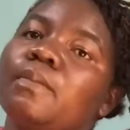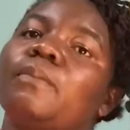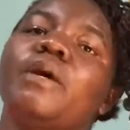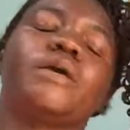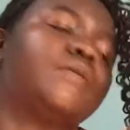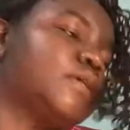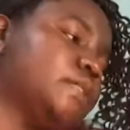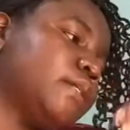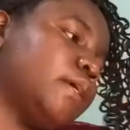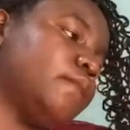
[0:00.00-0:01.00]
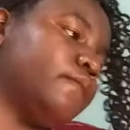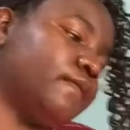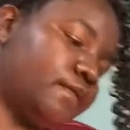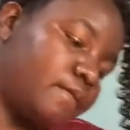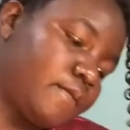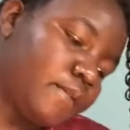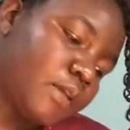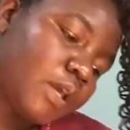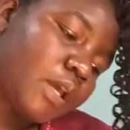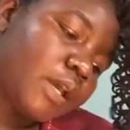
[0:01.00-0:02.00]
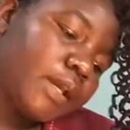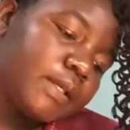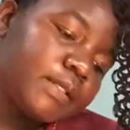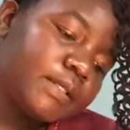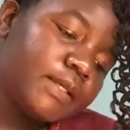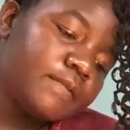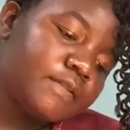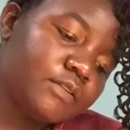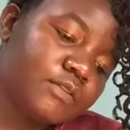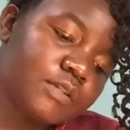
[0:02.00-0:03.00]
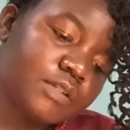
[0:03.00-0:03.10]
by yourself. It gives you